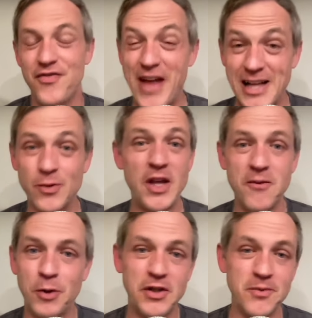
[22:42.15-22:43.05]
That's why
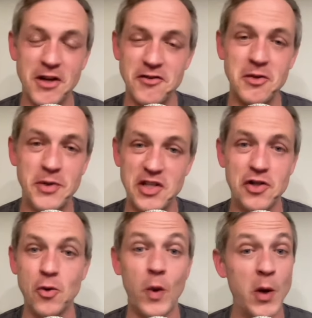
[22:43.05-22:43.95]
they put themselves in a
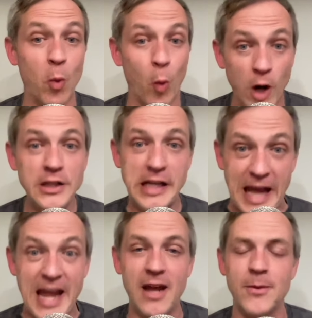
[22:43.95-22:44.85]
position to win one
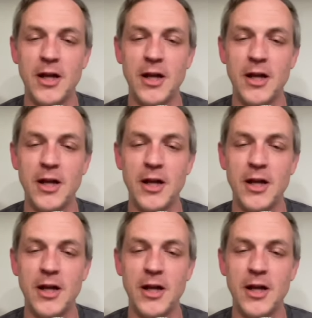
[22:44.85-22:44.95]
game